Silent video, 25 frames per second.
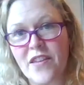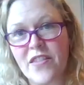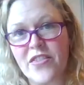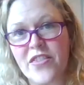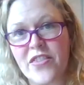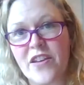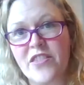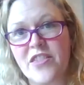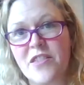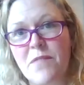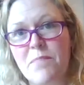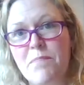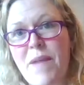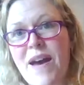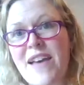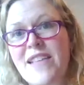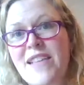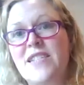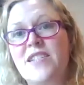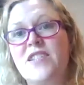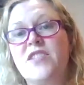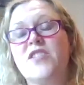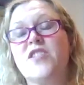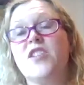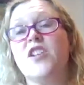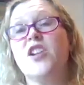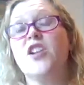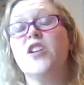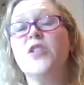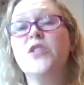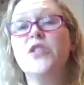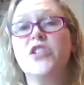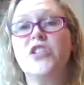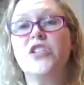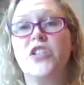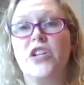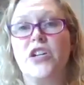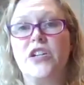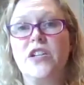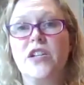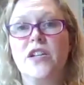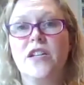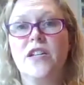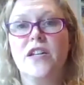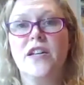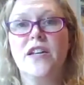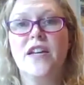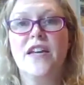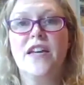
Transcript: that the best solution